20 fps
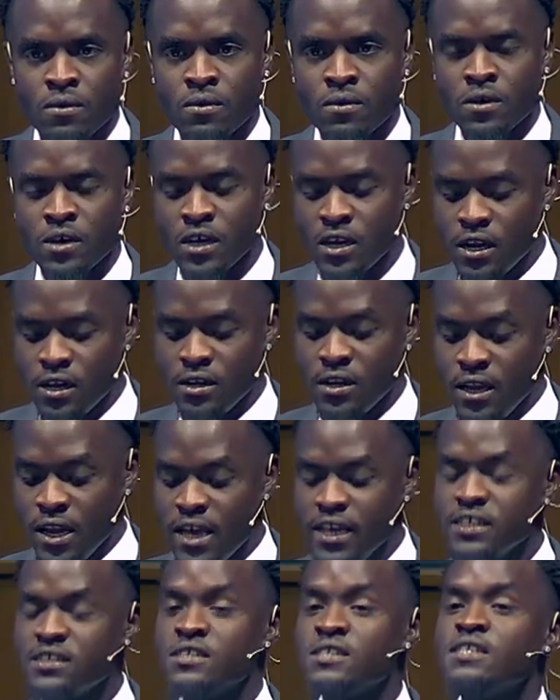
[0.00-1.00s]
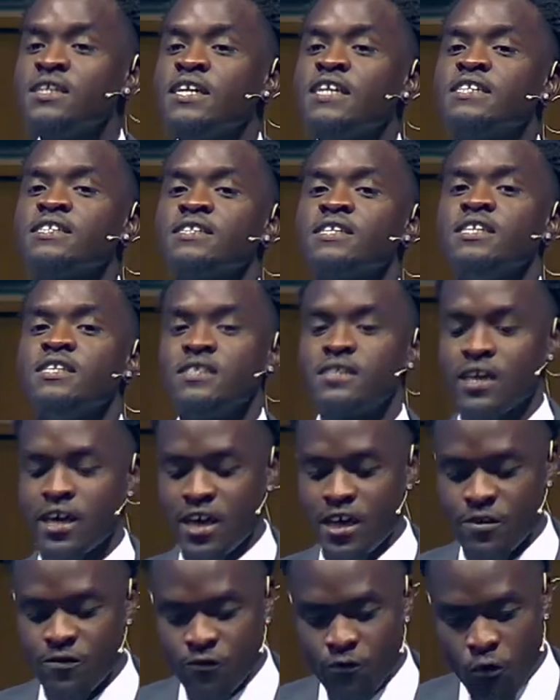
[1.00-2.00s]
Laziness is
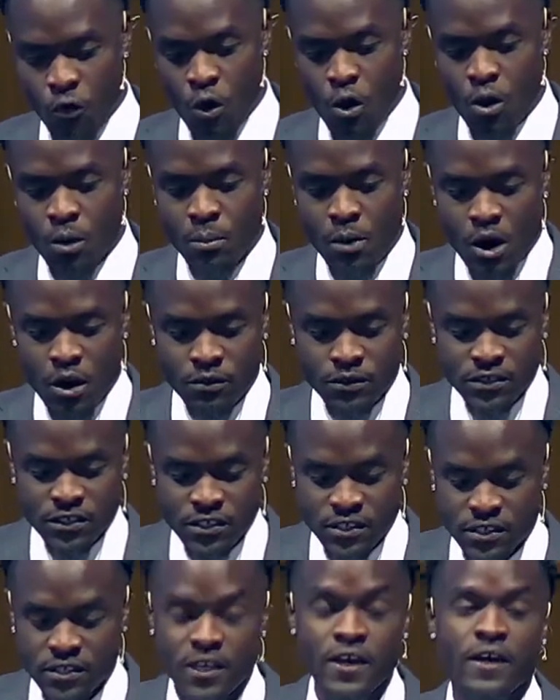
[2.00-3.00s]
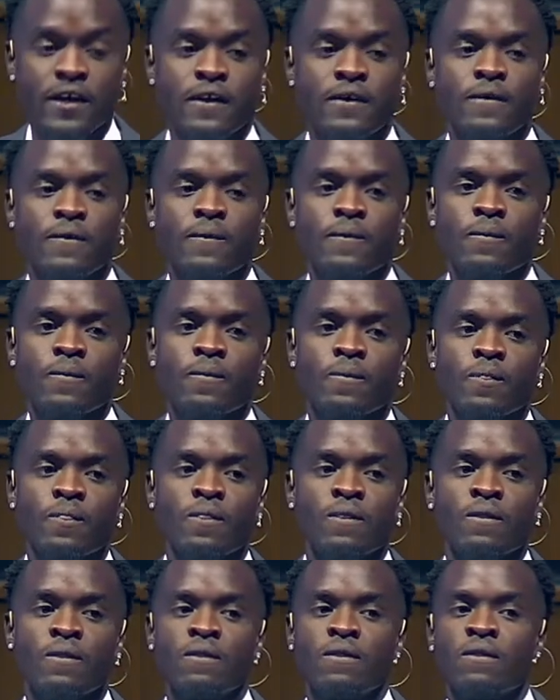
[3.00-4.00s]
a form of sin.
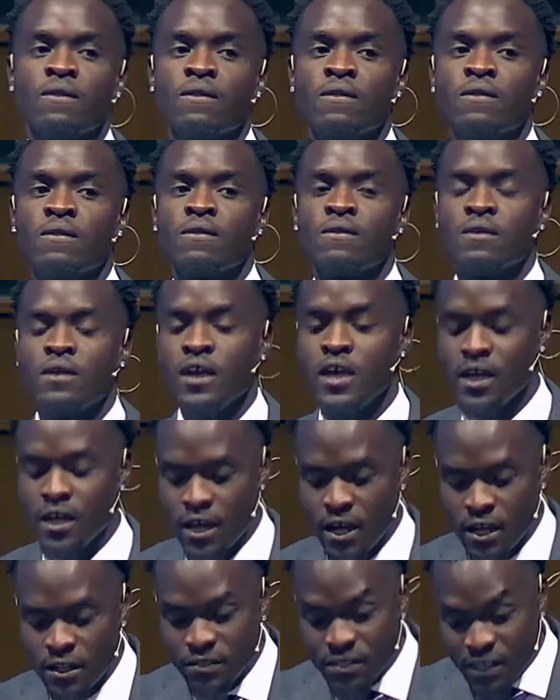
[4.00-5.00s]
And